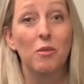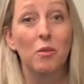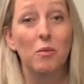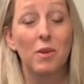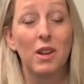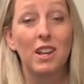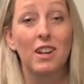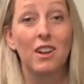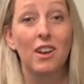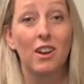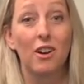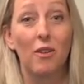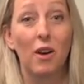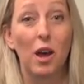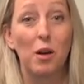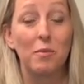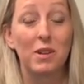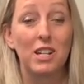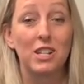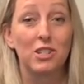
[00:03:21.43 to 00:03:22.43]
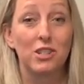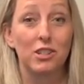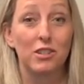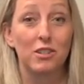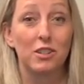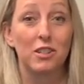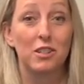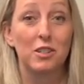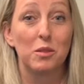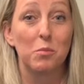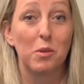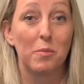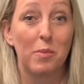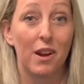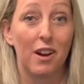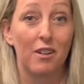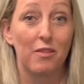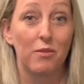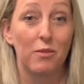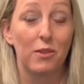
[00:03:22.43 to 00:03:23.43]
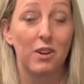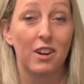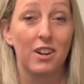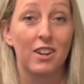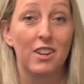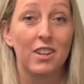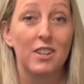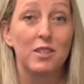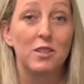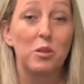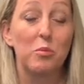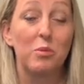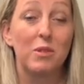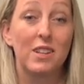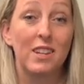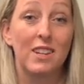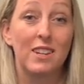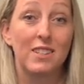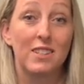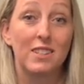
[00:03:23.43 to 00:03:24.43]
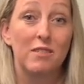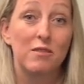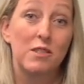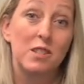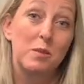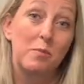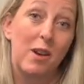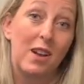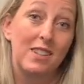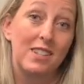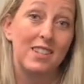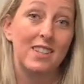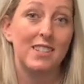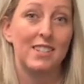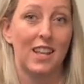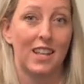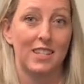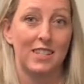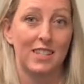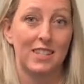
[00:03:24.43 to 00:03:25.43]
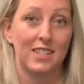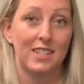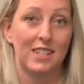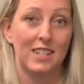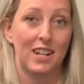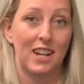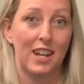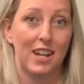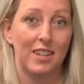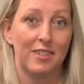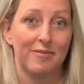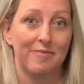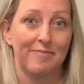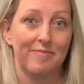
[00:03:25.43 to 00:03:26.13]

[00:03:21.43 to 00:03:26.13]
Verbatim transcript: when we know how many children to prepare for. So please respond to the census today.